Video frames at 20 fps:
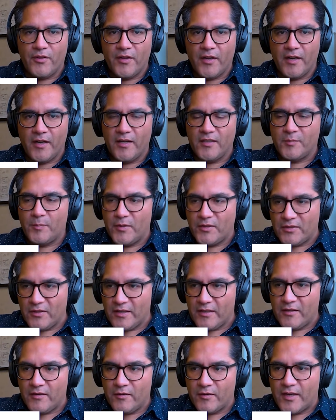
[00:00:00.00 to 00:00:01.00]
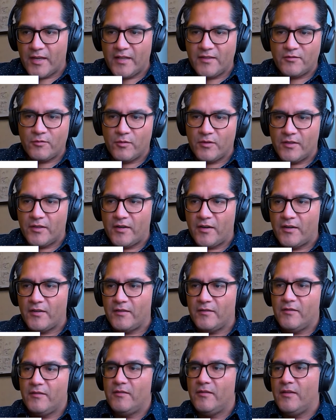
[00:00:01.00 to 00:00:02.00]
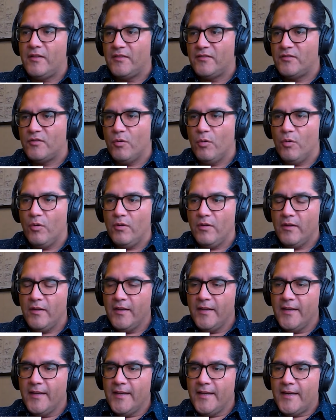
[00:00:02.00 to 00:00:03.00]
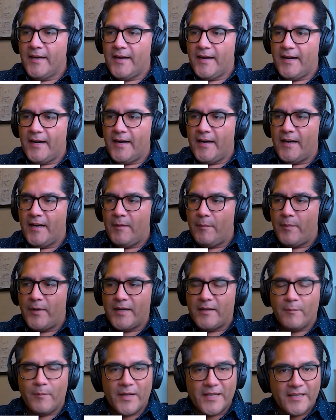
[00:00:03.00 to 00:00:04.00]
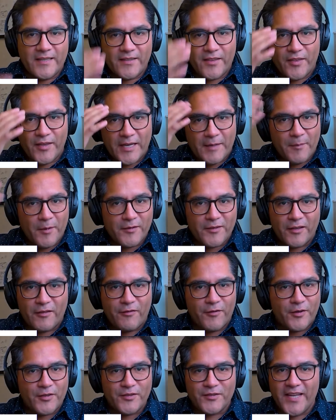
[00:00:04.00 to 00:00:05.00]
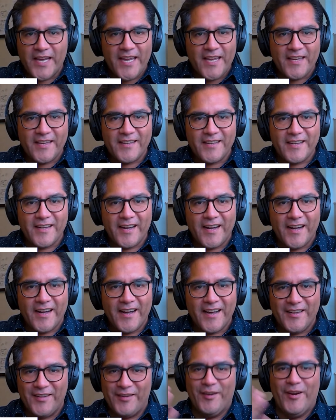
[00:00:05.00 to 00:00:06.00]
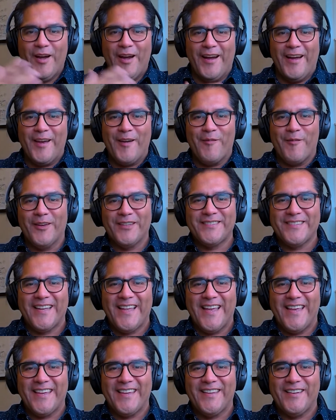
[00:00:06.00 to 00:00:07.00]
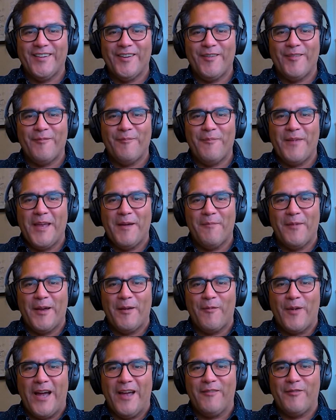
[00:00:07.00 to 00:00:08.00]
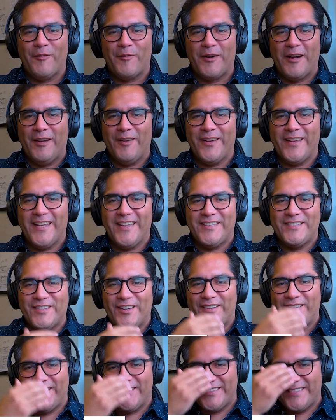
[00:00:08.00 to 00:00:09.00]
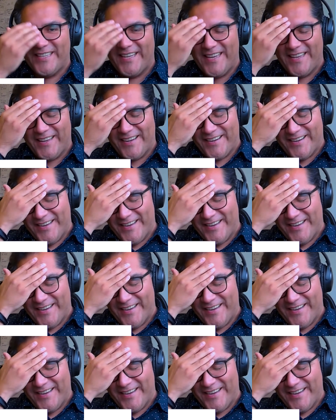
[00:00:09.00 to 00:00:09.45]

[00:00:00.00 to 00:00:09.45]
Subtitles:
especially, kids when they're at school. But think about the first day. It was like, me and my wife were looking at each other and saying,